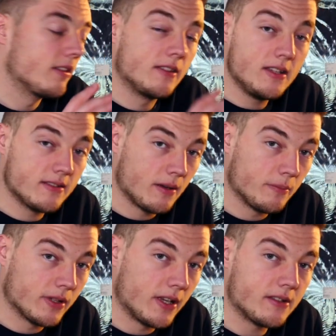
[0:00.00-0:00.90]
These
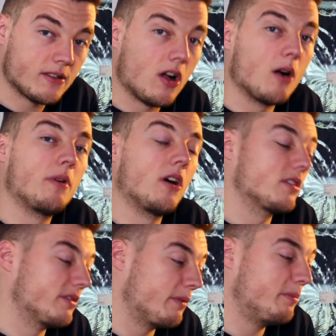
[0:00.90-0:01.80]
templates are
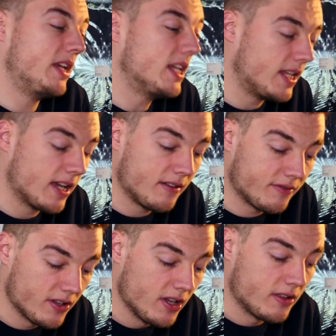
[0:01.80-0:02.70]
part of a
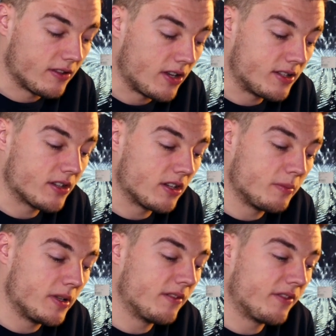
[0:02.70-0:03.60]
PDF that is going
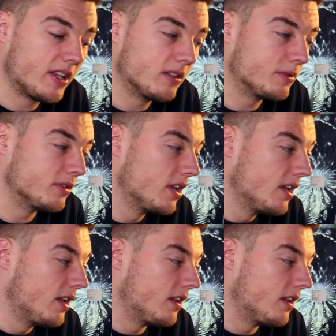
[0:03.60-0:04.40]
to be available.